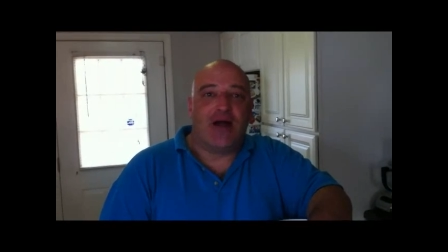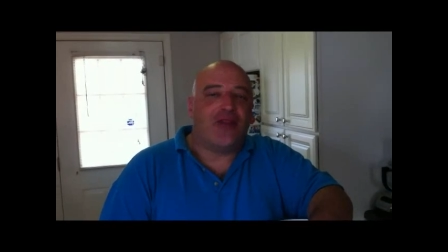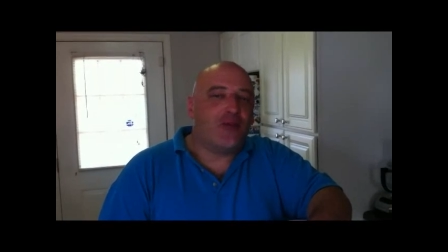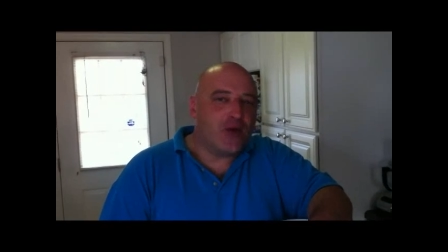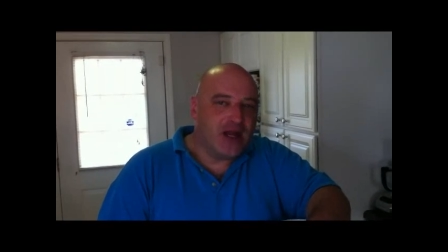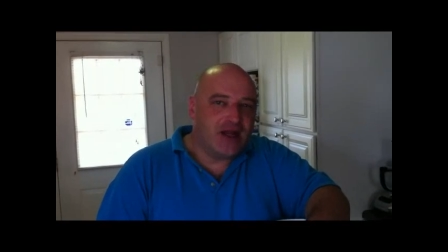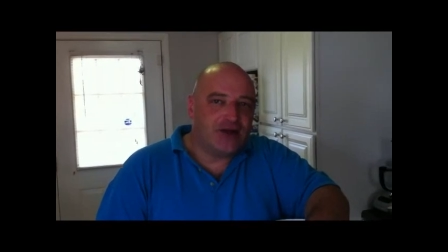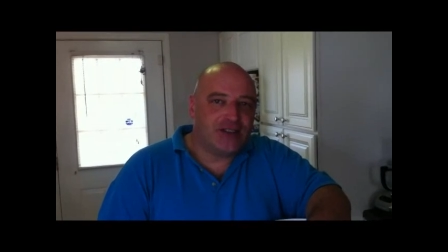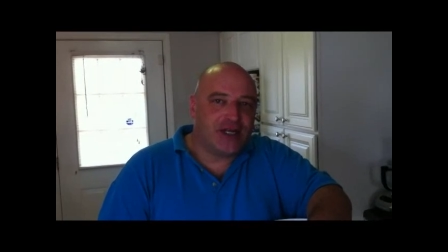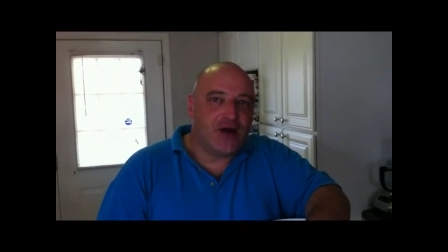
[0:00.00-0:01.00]
So about
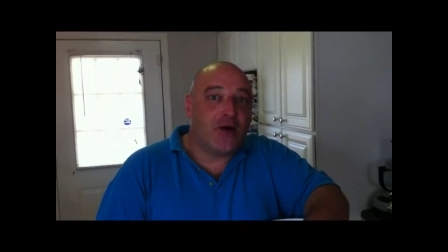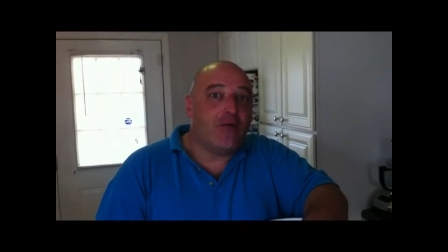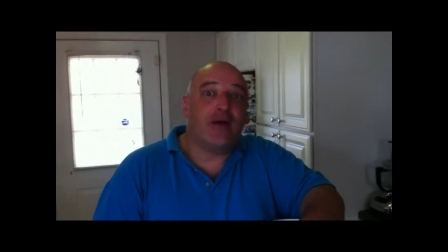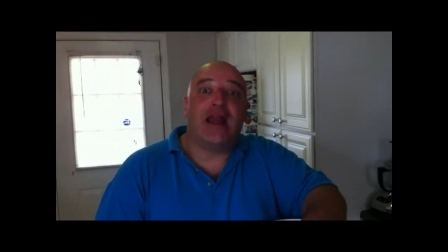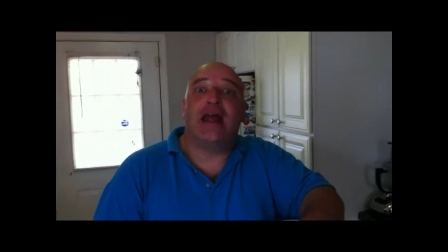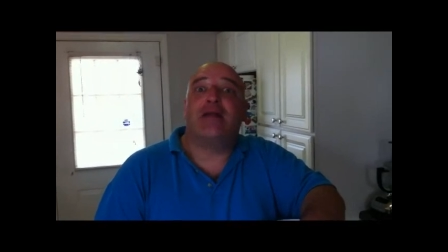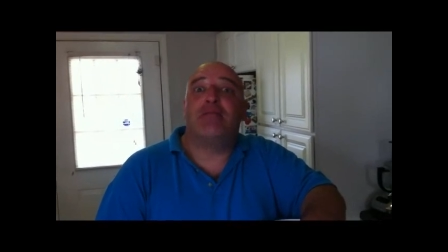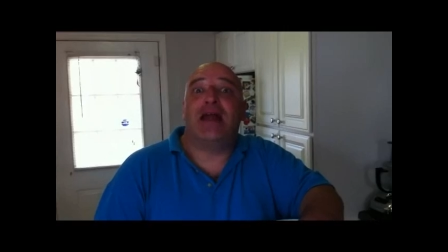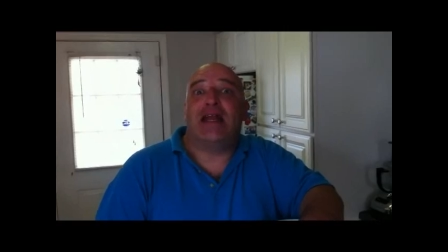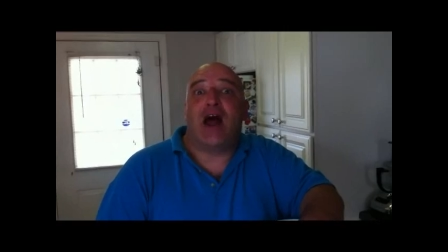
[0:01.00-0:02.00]
3 years ago, I went
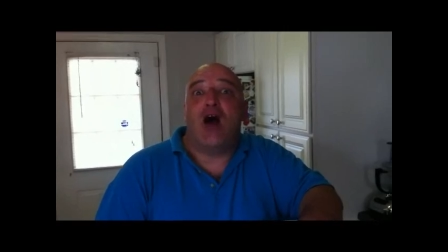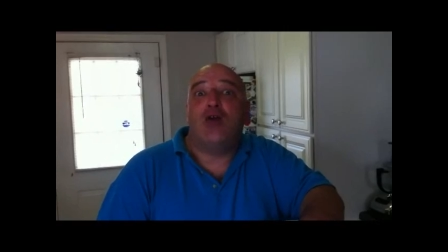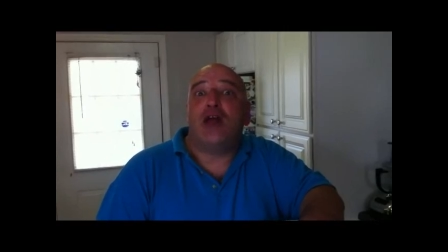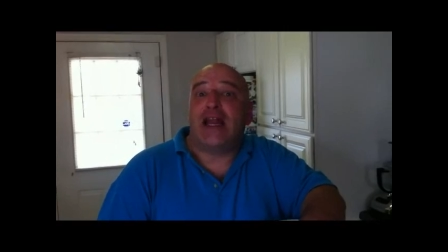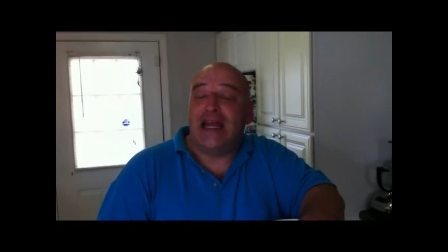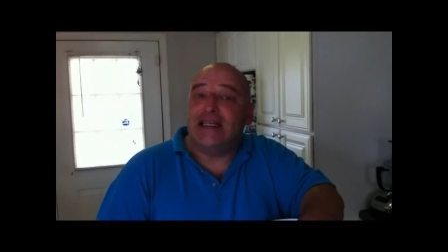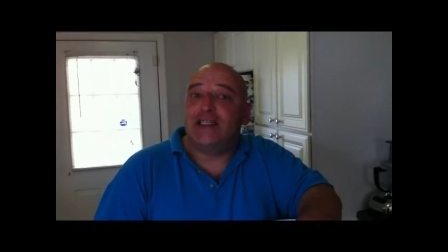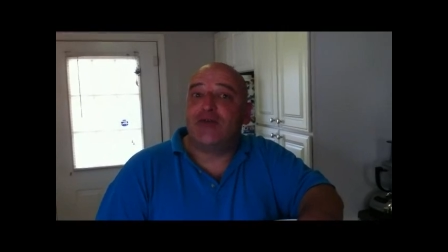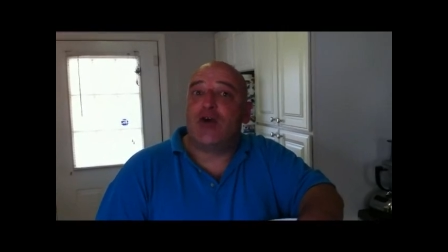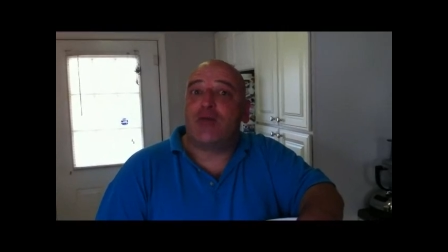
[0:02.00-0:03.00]
ahead and made it a whole lot
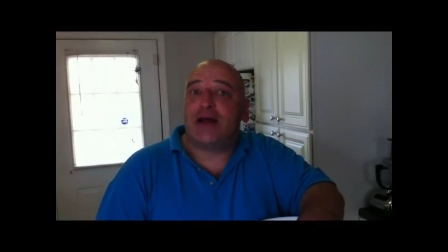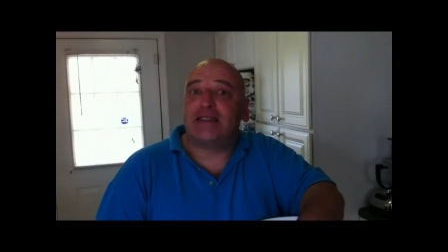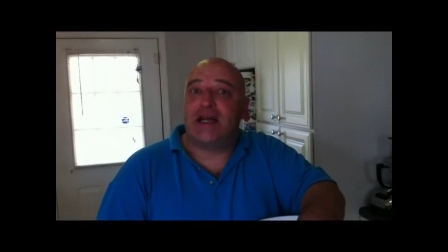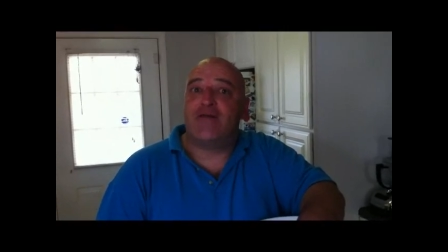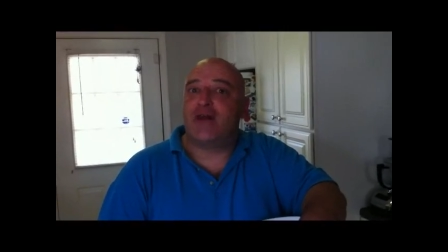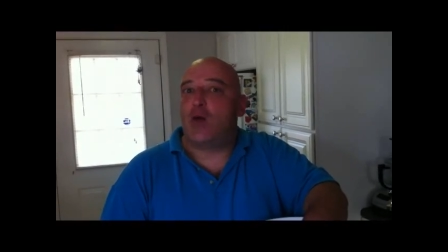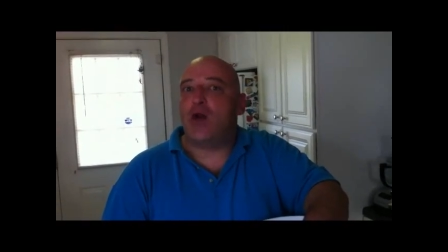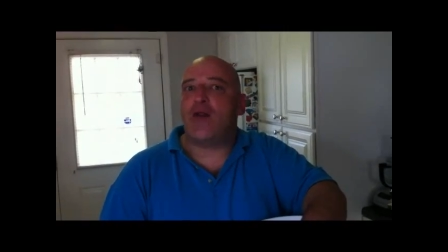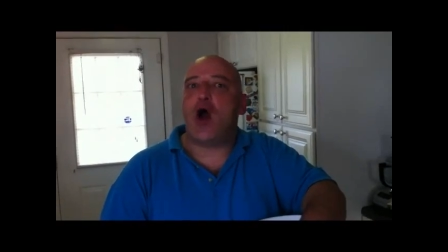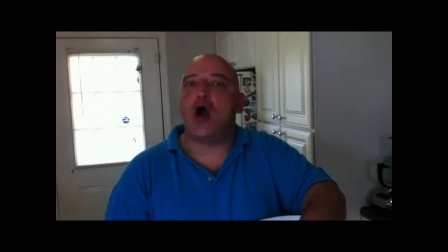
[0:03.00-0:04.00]
easier on myself,
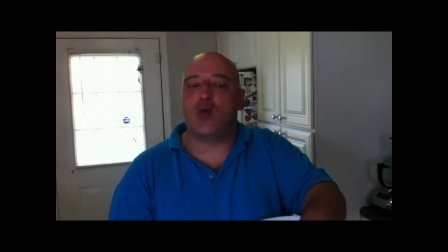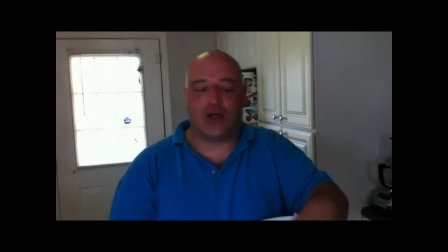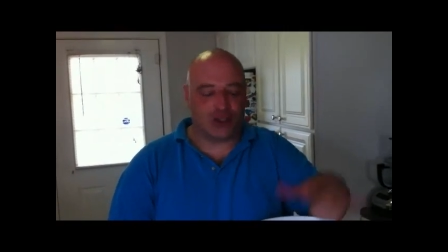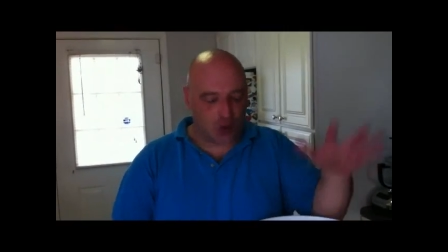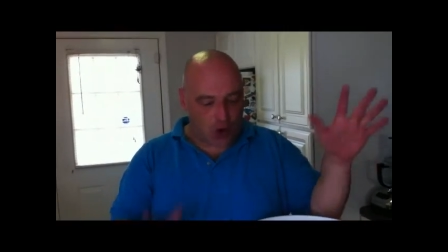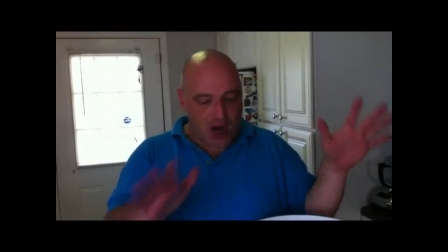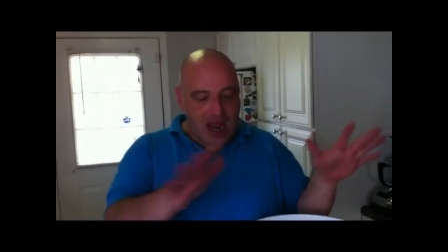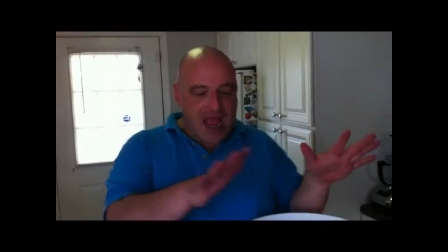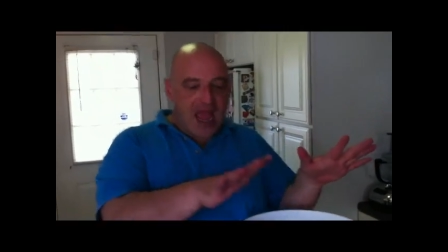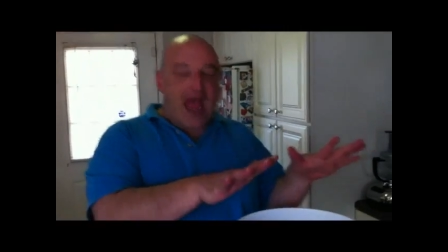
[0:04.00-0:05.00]
and I went to the hardware
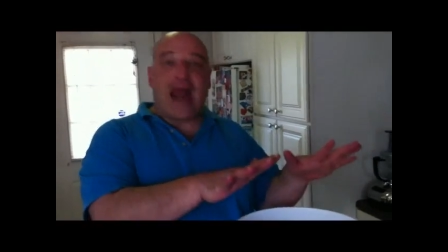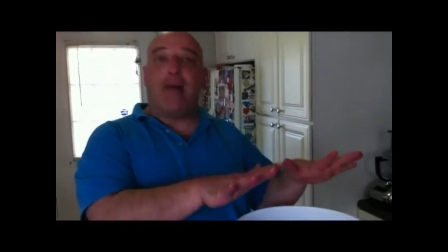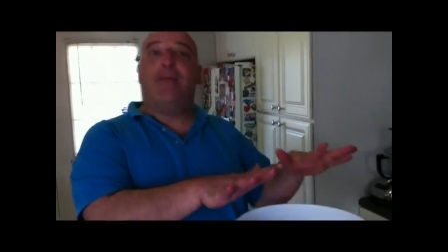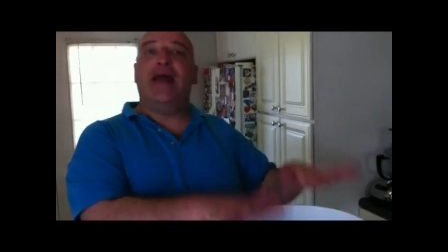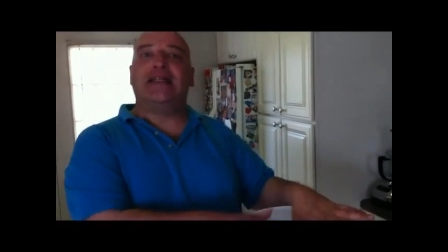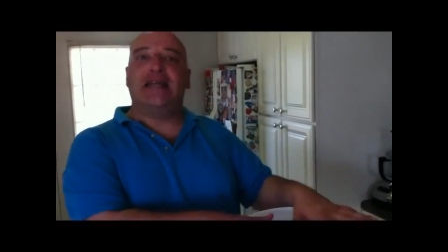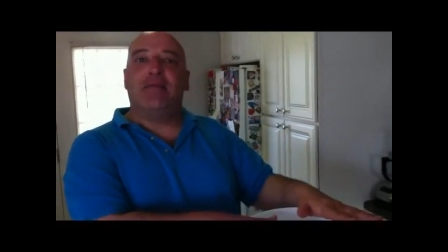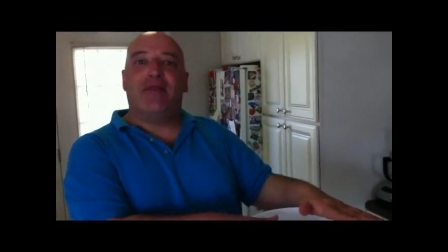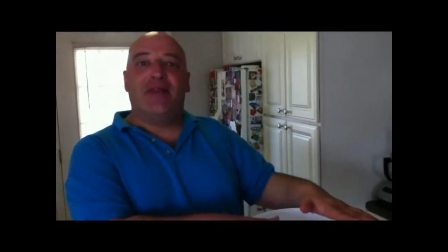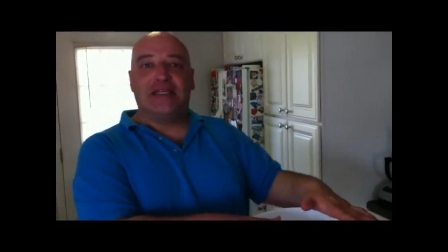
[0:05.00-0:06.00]
store, and I
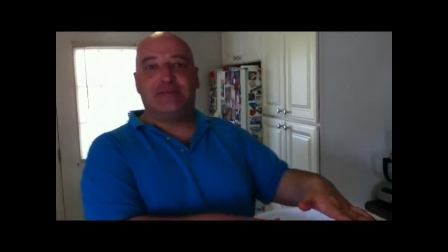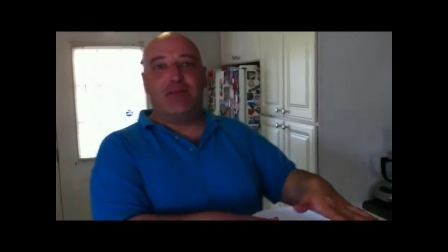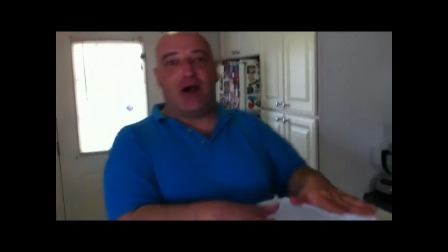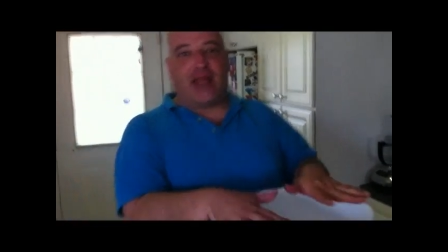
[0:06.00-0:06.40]
picked up this